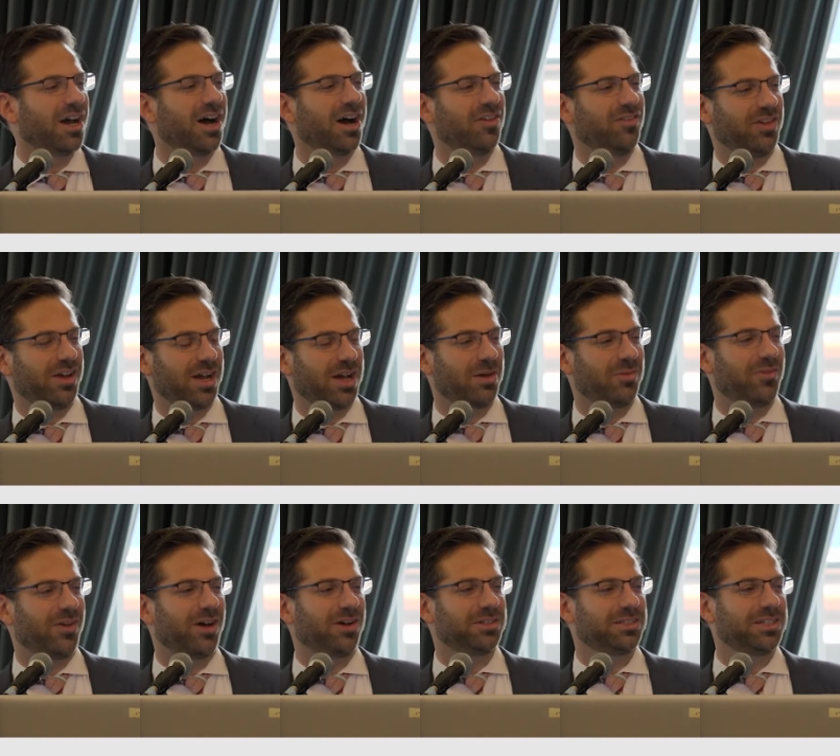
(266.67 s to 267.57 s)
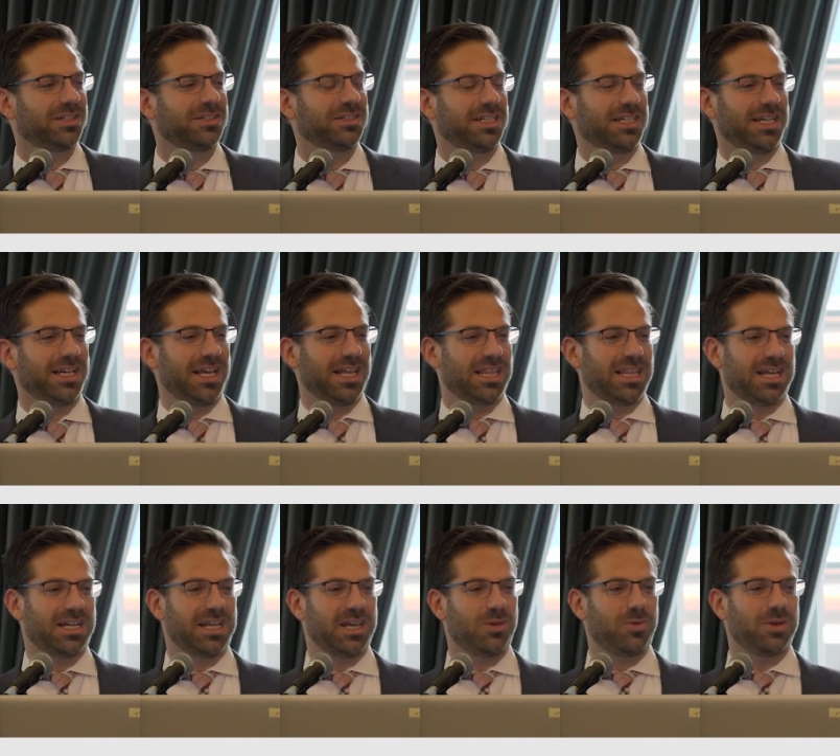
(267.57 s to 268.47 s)
of income volatility in
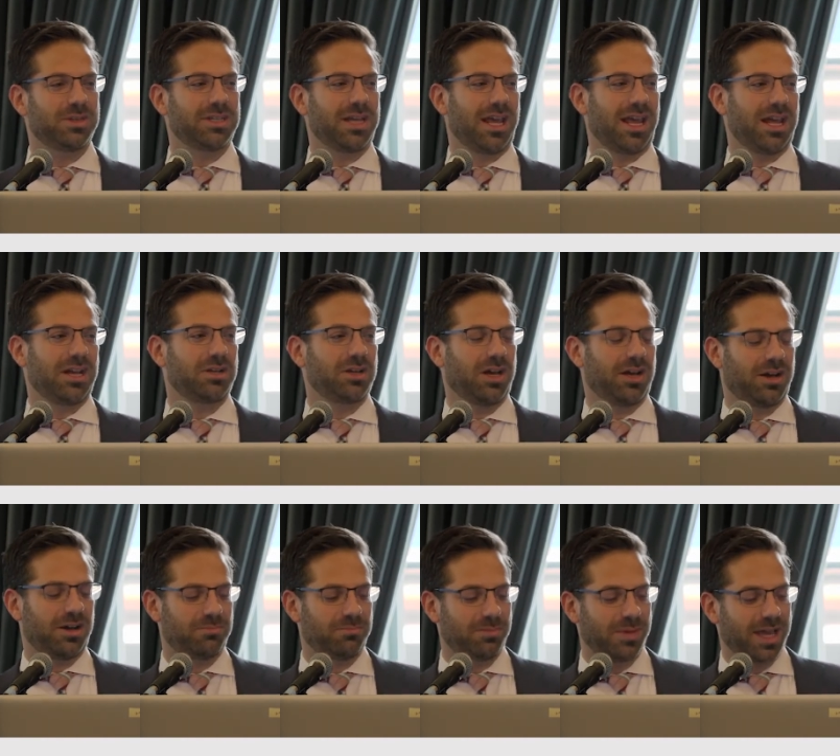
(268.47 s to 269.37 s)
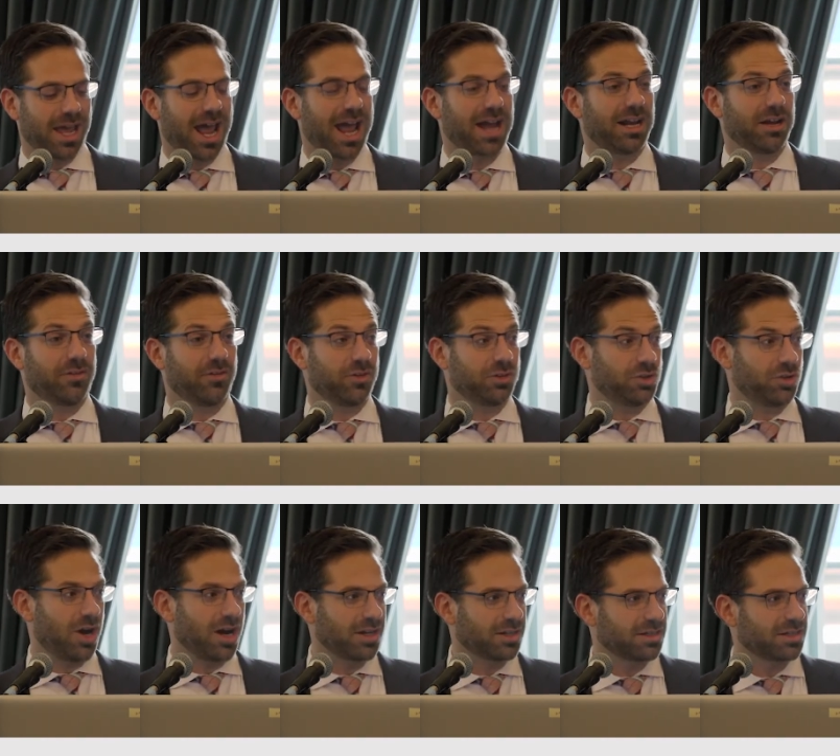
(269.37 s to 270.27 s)
that he was a mechanic for
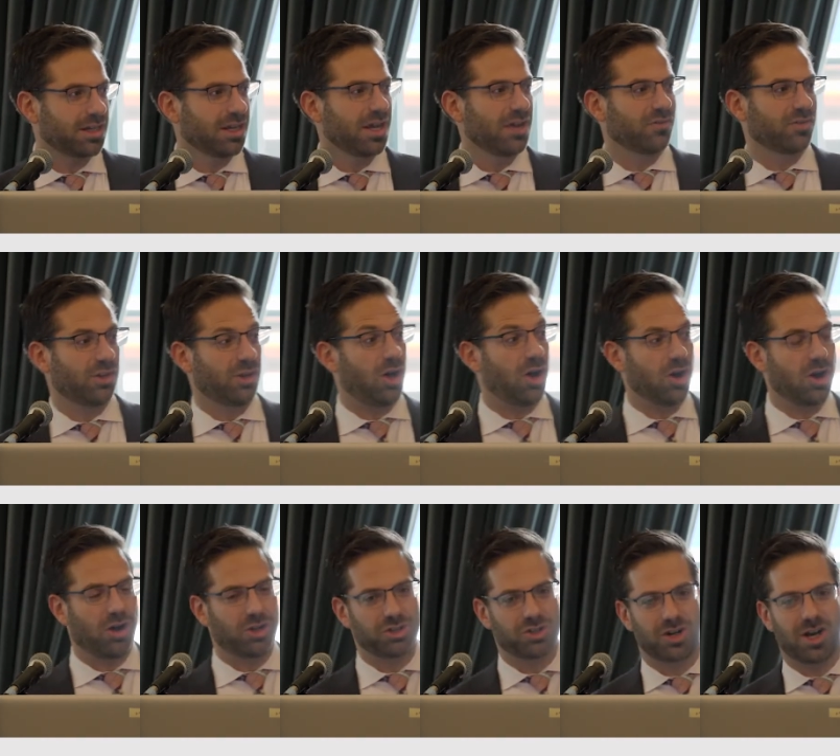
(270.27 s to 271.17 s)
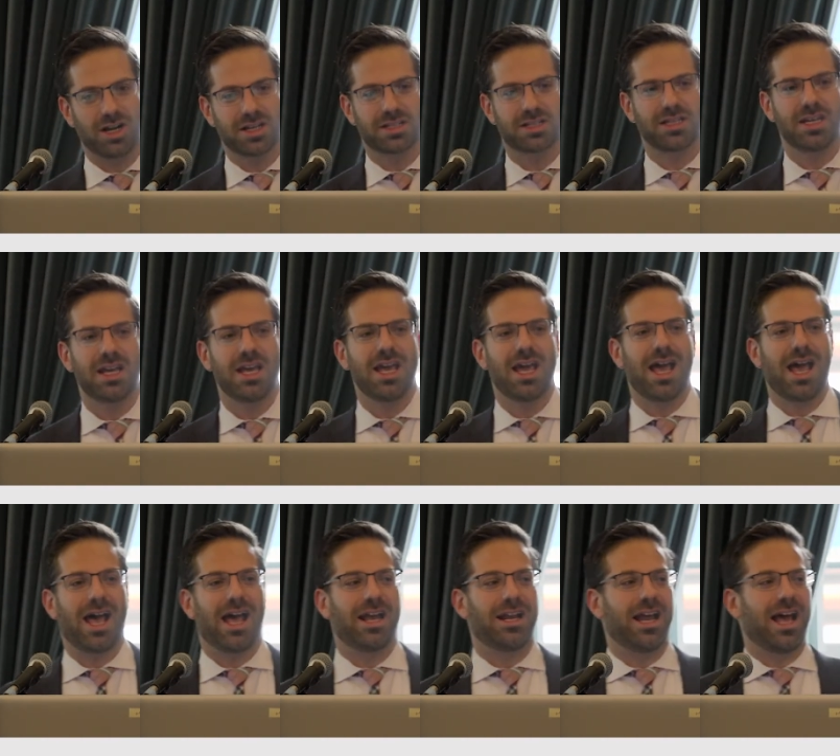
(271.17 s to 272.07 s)
trucks, for long-haul trucks,
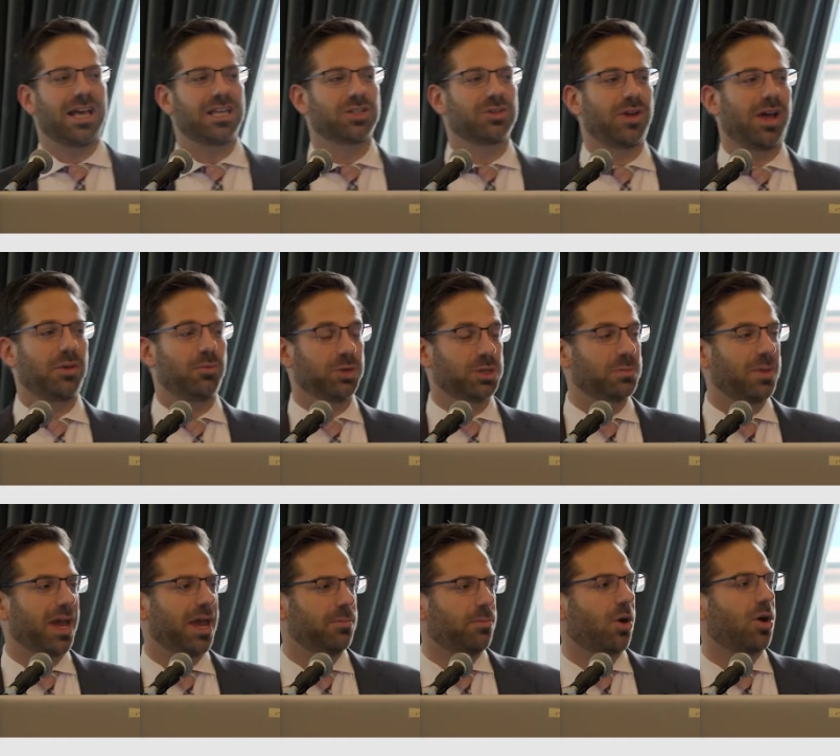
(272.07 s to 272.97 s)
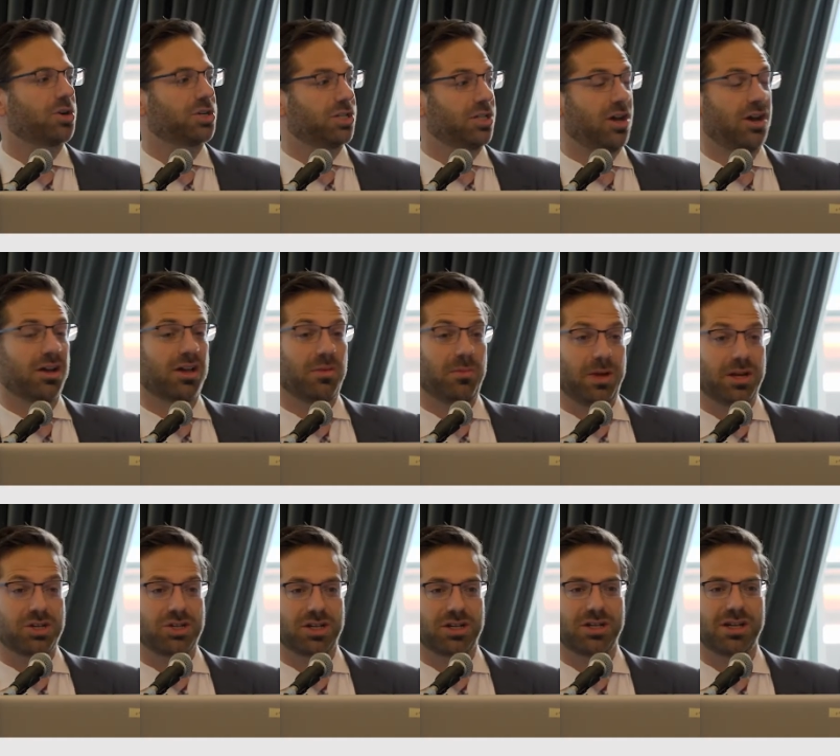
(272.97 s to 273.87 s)
and was paid partially on commission.
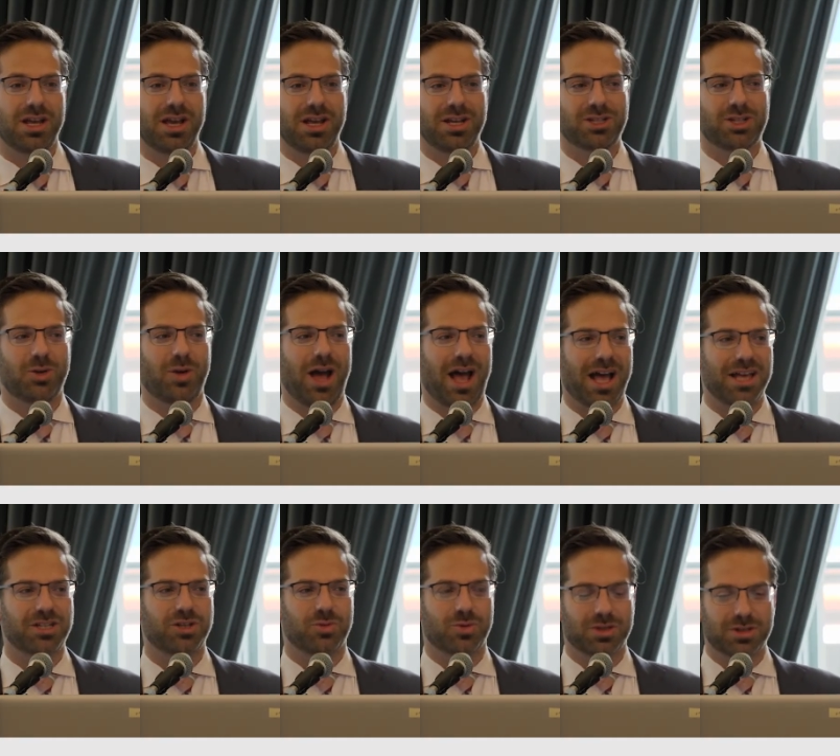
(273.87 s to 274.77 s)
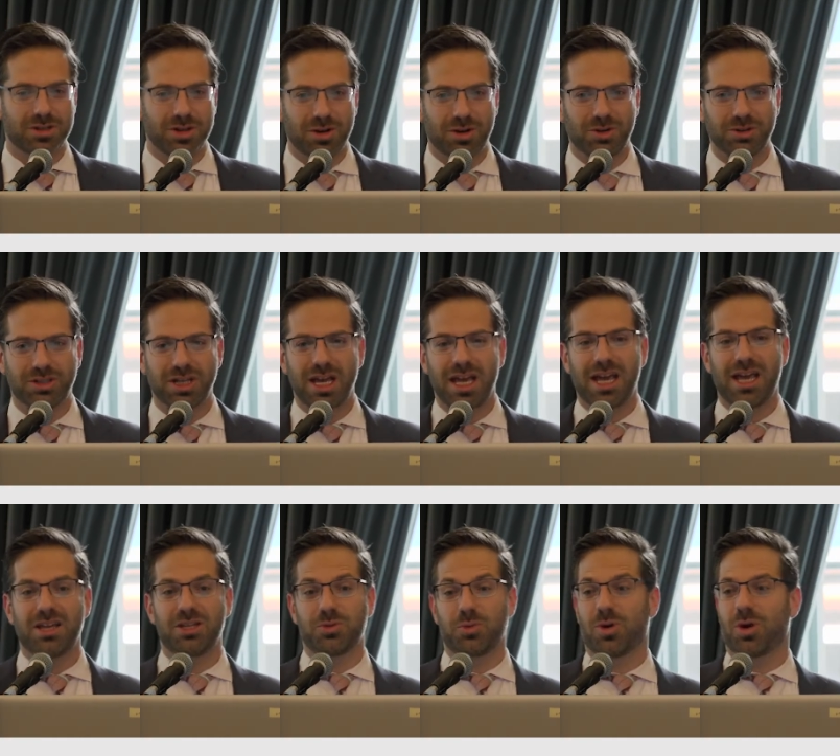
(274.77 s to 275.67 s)
So as a result,
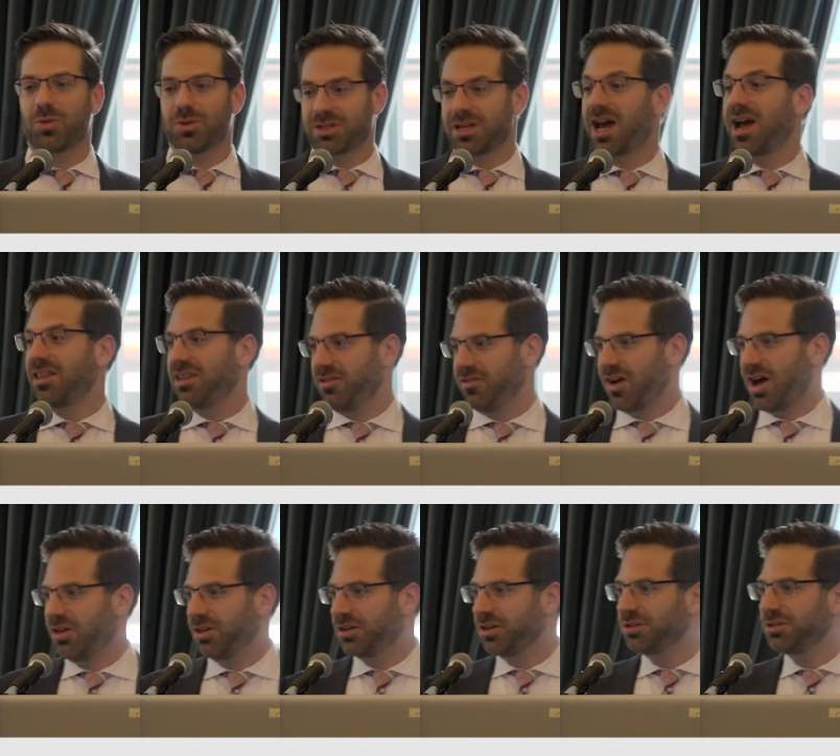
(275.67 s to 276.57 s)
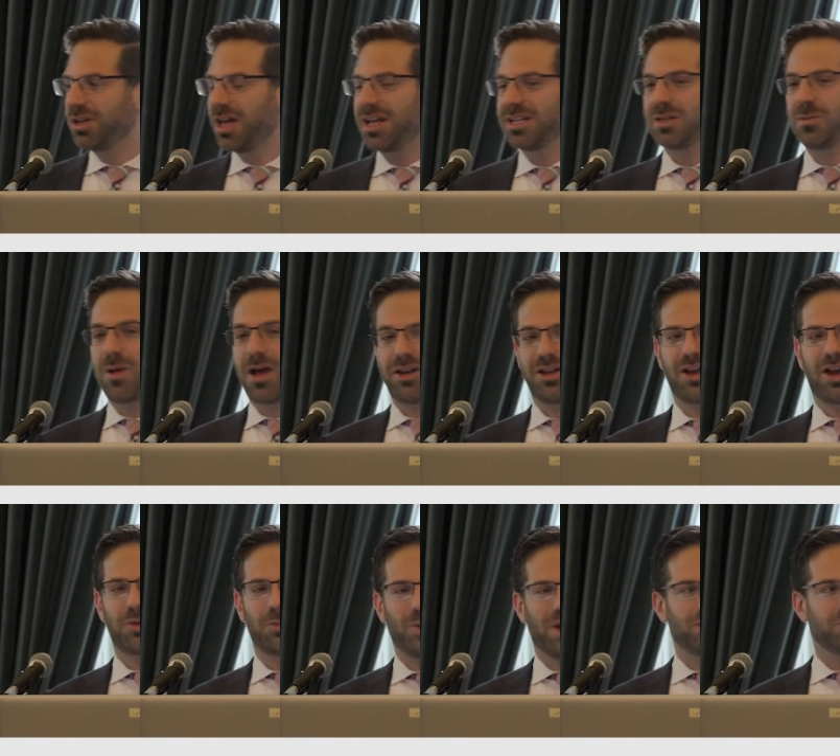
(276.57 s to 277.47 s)
his work was highly volatile, depending
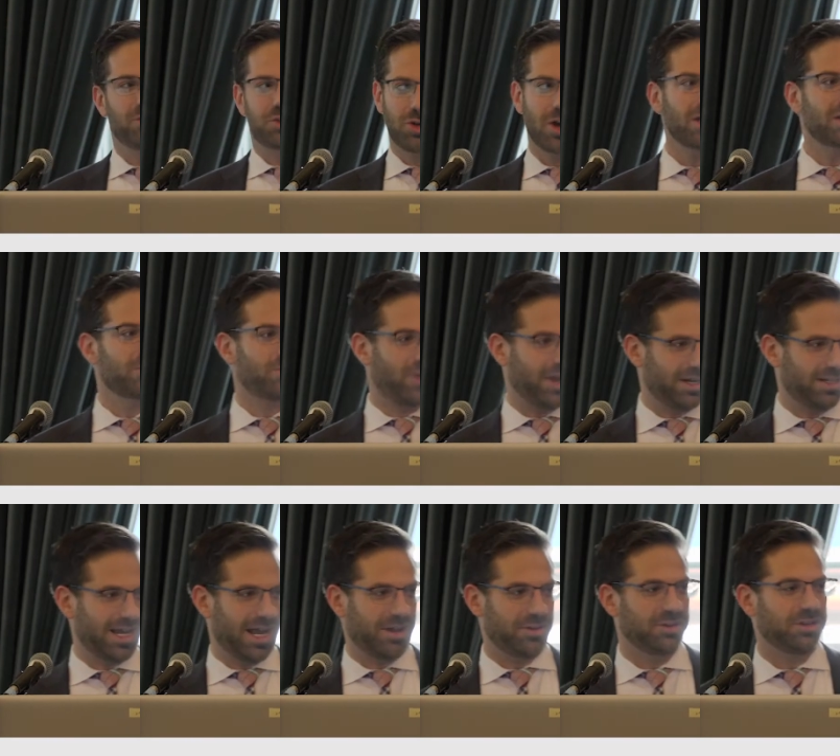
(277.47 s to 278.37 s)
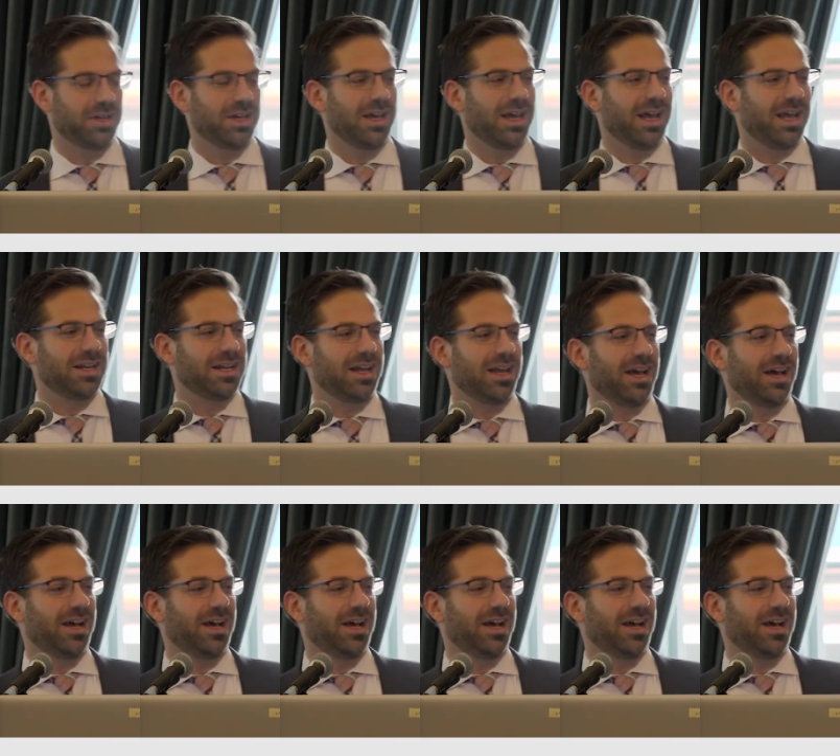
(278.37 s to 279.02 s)
on when trucks break down. And